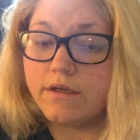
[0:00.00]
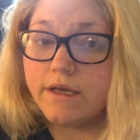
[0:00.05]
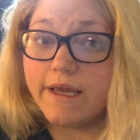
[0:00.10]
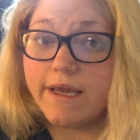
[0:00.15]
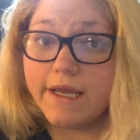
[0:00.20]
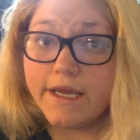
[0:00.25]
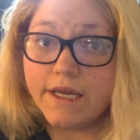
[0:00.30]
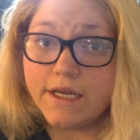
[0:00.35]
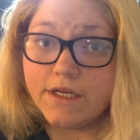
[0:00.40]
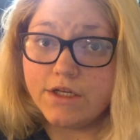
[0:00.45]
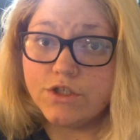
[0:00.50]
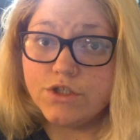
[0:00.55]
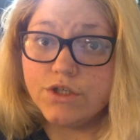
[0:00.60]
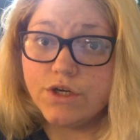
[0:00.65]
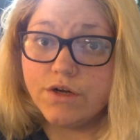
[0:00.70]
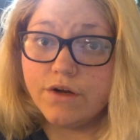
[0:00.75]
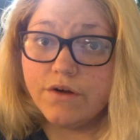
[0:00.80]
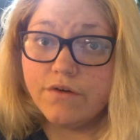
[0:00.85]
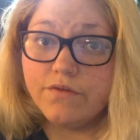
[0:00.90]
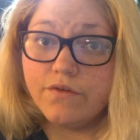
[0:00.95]
age
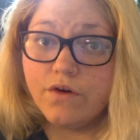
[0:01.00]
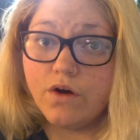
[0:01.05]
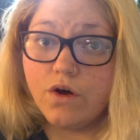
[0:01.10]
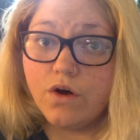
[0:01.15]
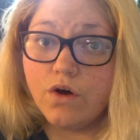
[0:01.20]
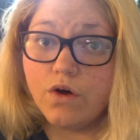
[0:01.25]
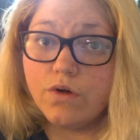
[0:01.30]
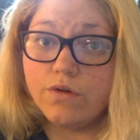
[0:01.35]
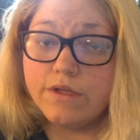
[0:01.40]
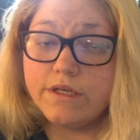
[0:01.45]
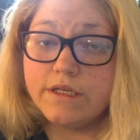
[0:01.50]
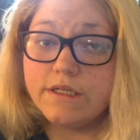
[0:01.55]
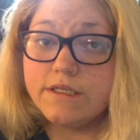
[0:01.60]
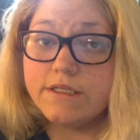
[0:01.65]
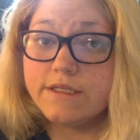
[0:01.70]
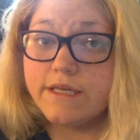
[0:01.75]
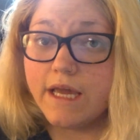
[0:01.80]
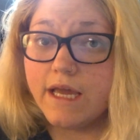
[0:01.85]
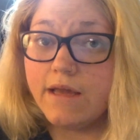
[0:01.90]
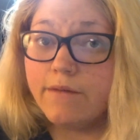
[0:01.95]
of all
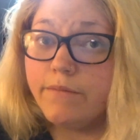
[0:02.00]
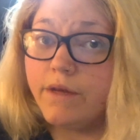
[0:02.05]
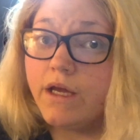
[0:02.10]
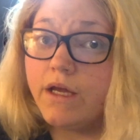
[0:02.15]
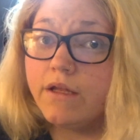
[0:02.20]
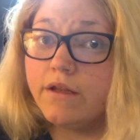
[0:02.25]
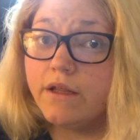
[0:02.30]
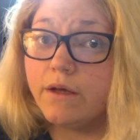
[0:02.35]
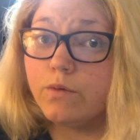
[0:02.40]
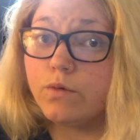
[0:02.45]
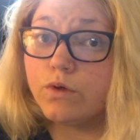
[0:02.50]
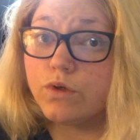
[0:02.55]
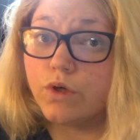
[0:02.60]
these gay men that were